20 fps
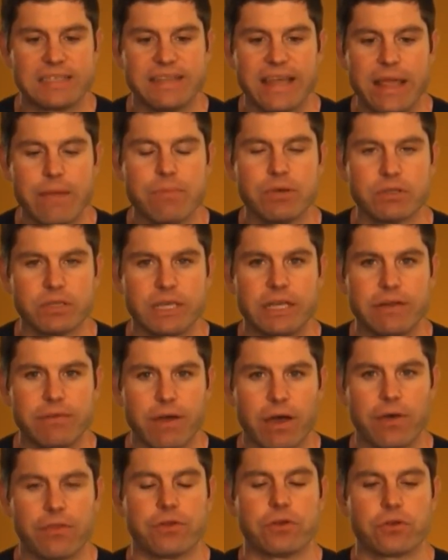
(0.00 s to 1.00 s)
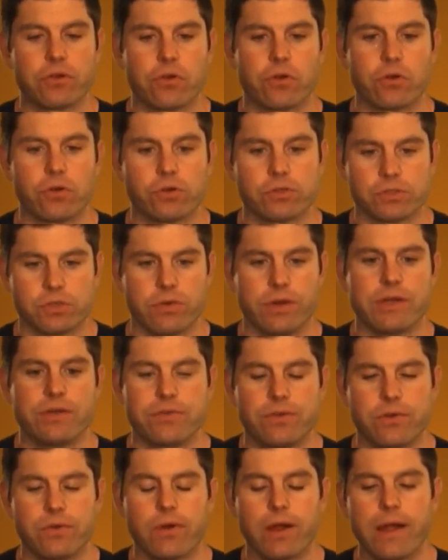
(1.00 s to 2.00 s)
they believe other girls are
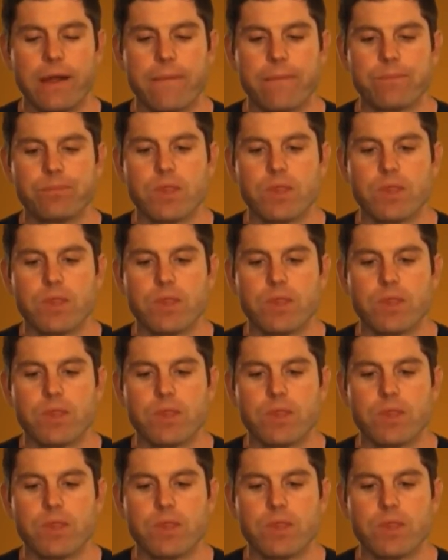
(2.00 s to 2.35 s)
into, right?